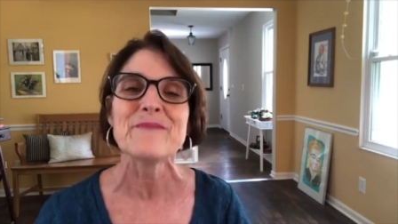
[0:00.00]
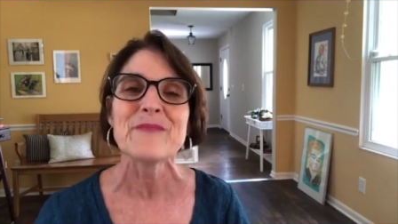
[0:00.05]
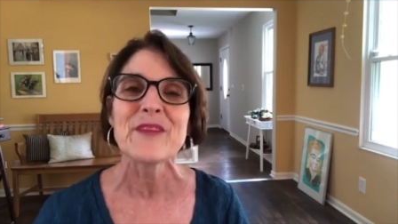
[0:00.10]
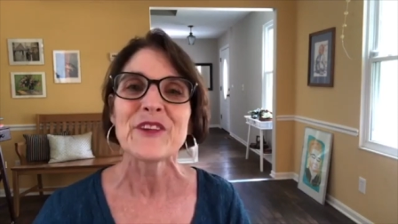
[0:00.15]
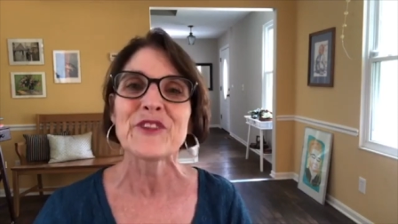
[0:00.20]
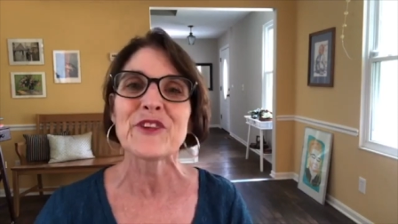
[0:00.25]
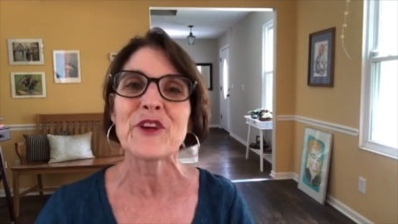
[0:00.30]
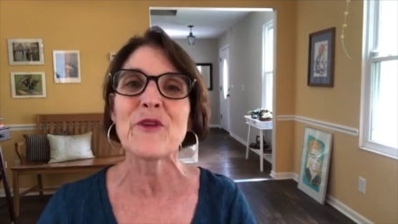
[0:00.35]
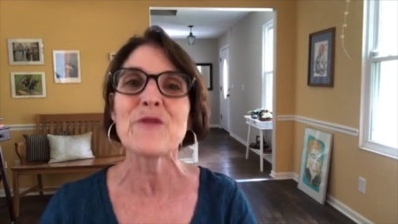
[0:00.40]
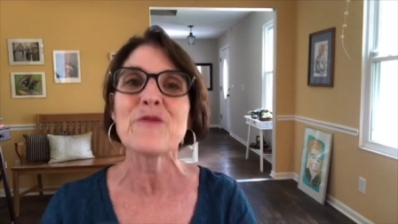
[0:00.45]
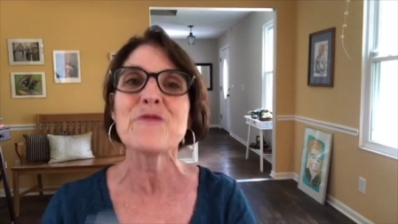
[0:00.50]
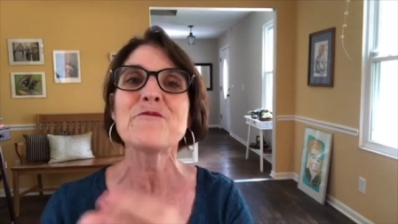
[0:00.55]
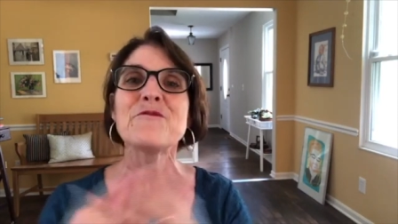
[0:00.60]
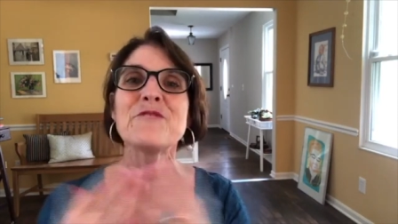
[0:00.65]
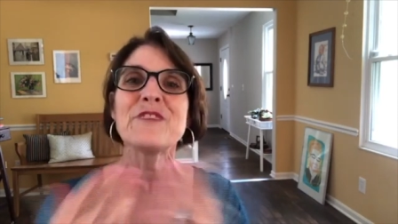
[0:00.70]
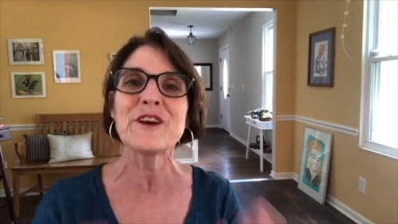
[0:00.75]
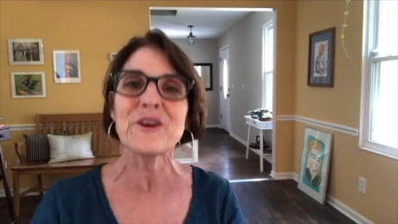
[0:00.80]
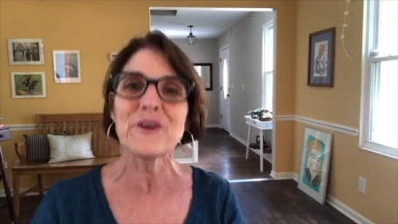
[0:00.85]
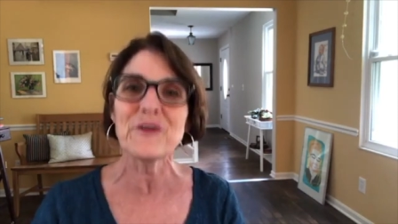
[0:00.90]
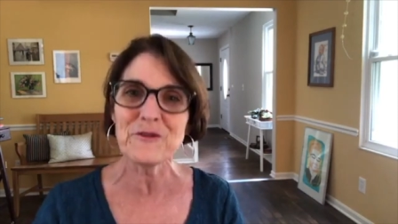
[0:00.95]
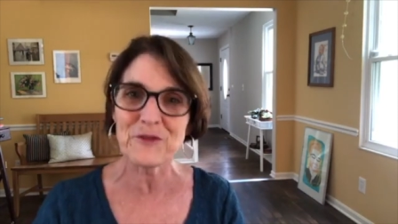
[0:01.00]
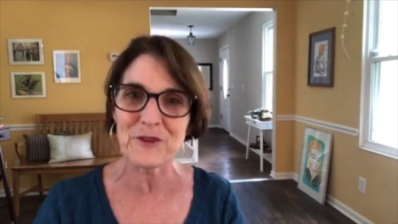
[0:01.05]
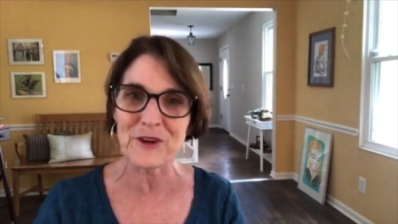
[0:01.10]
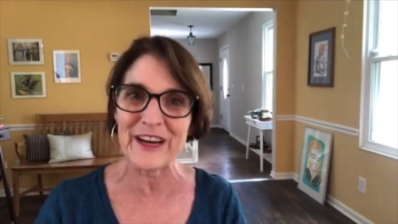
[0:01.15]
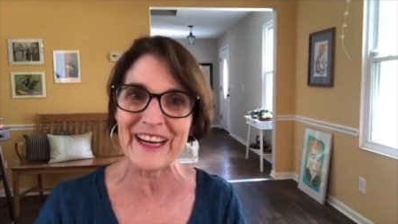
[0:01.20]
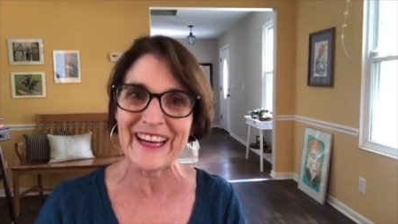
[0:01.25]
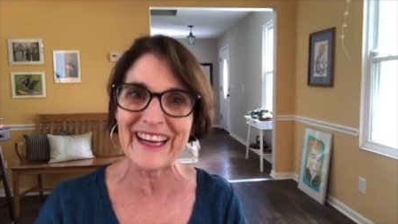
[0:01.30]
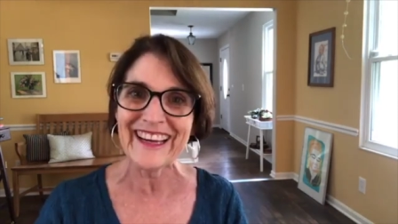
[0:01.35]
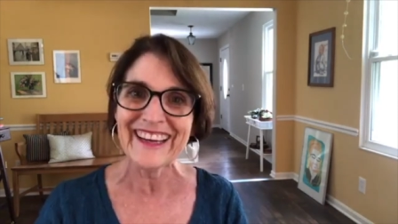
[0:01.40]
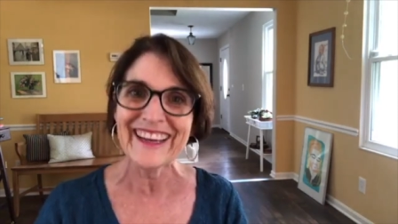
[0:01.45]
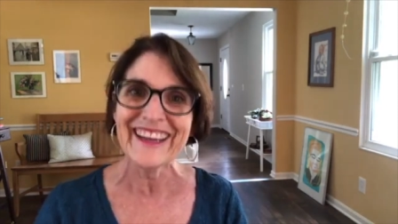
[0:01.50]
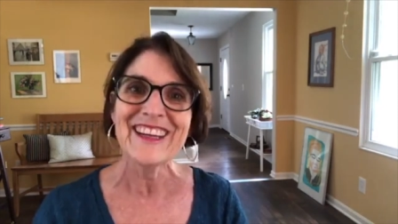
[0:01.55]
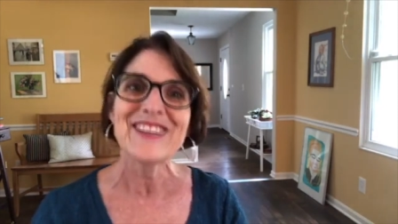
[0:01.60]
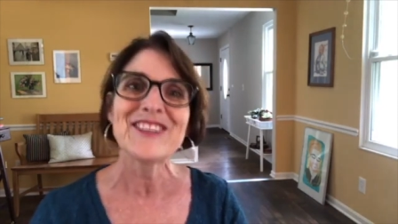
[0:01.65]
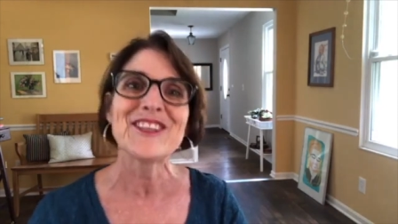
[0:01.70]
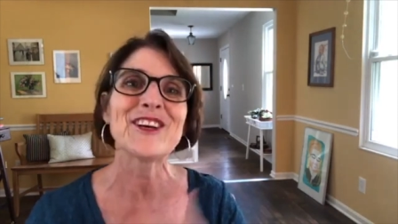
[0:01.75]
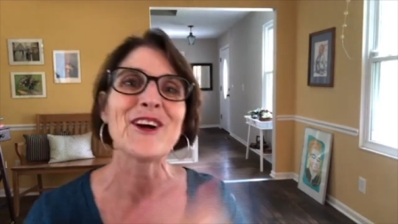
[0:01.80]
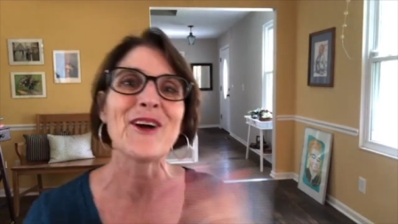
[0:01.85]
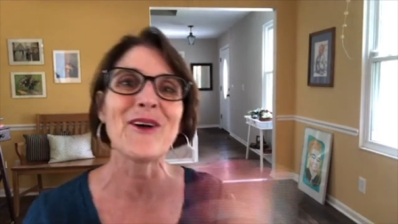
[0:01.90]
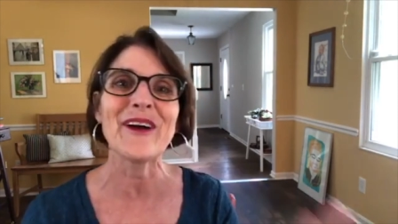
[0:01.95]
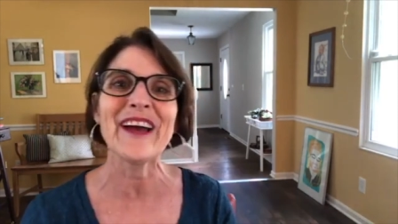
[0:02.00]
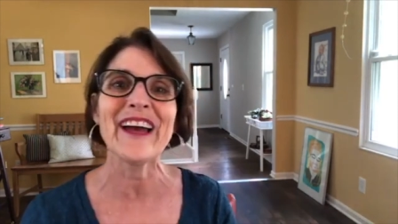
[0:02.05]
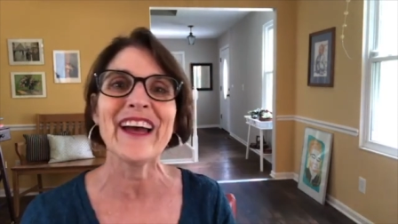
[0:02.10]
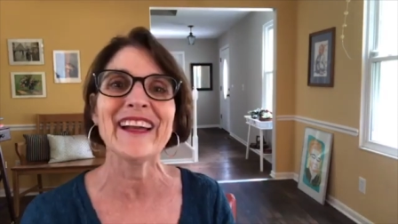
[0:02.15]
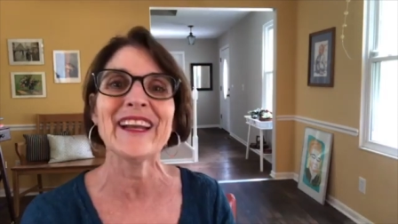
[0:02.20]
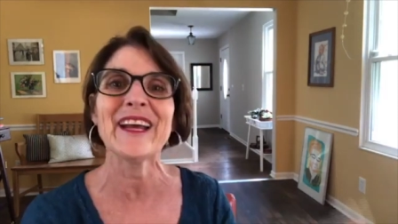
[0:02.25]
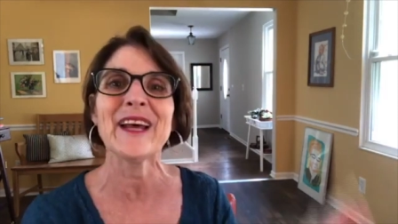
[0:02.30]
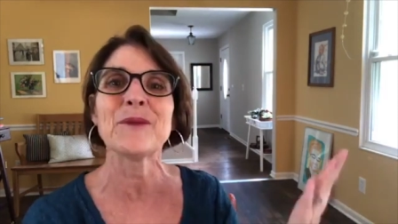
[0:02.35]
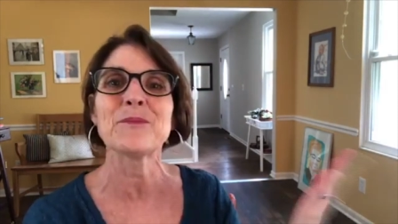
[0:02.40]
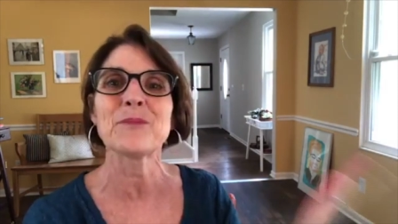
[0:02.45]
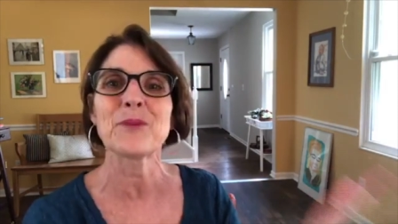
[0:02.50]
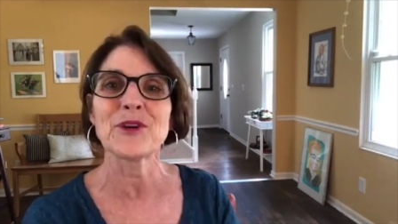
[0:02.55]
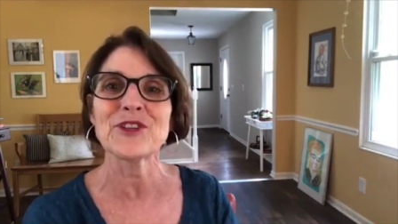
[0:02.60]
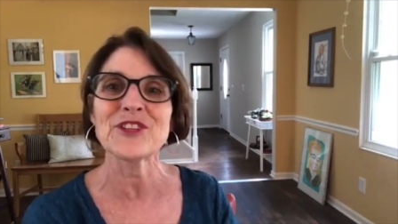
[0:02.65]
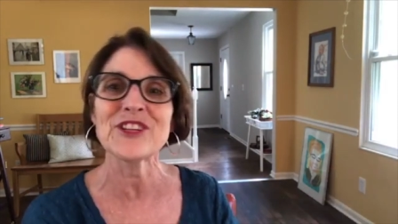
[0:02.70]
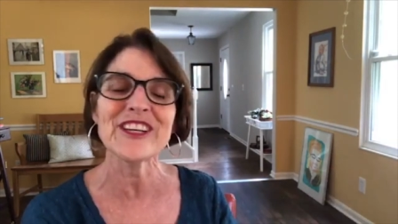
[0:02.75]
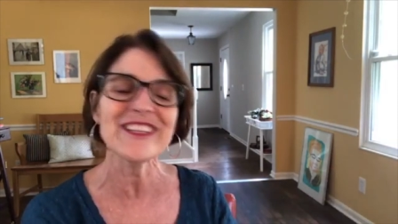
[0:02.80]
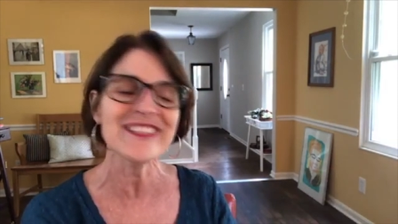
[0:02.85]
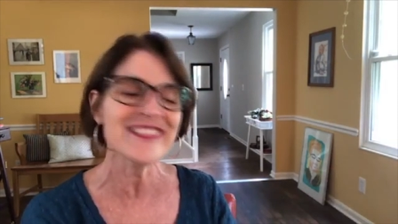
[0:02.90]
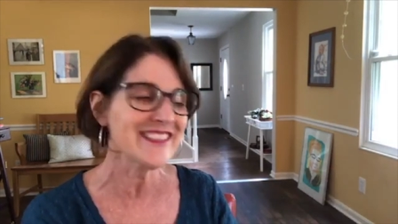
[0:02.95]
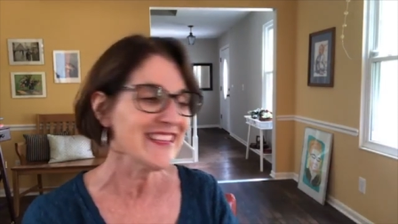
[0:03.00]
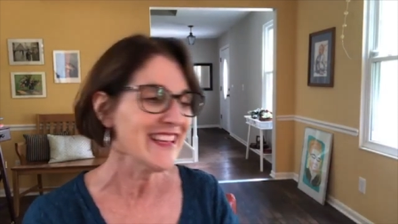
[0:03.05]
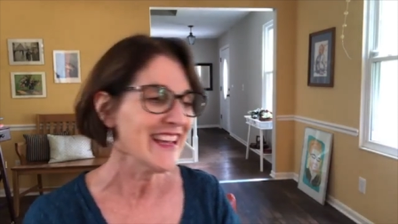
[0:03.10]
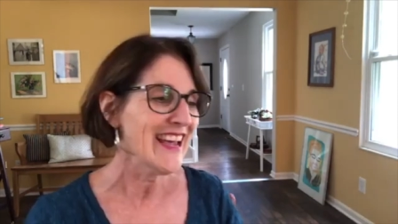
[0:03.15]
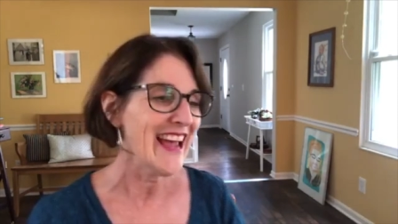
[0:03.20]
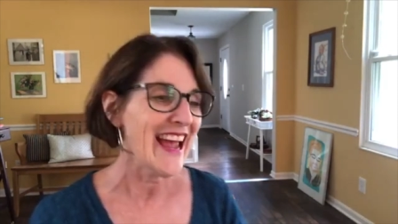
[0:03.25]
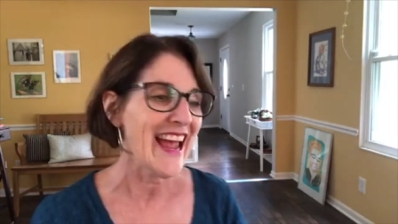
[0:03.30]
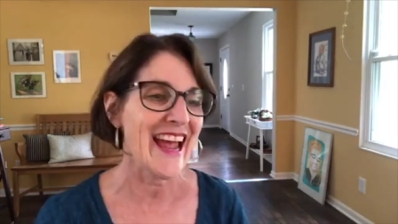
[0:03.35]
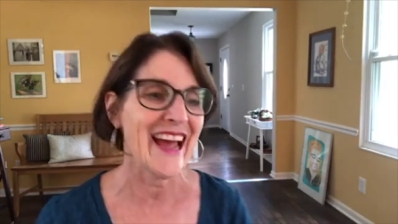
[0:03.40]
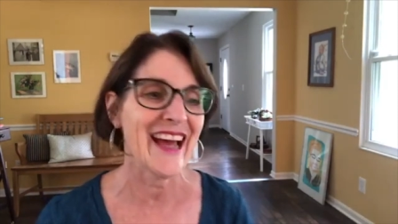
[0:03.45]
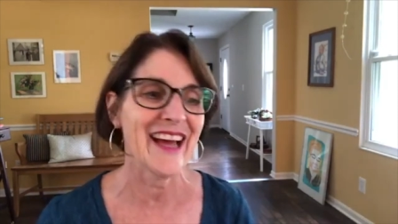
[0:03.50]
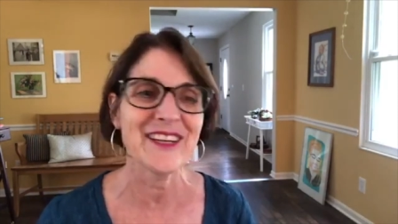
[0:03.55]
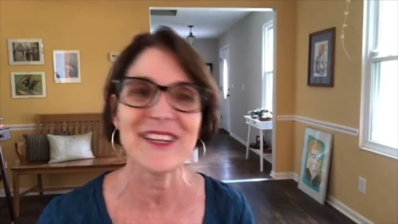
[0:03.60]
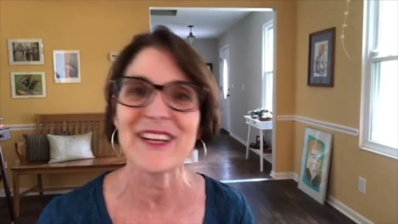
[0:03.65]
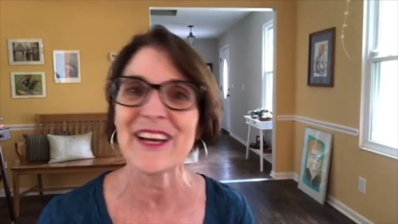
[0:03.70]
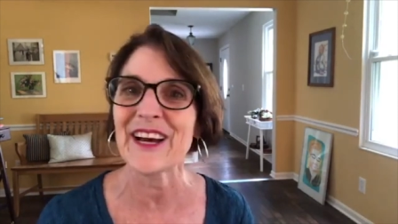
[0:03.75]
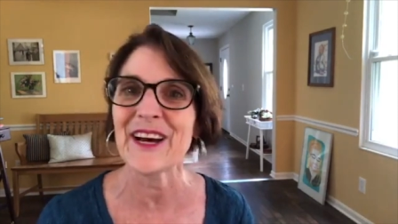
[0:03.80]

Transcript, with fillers: So feel free to go ahead and purchase. And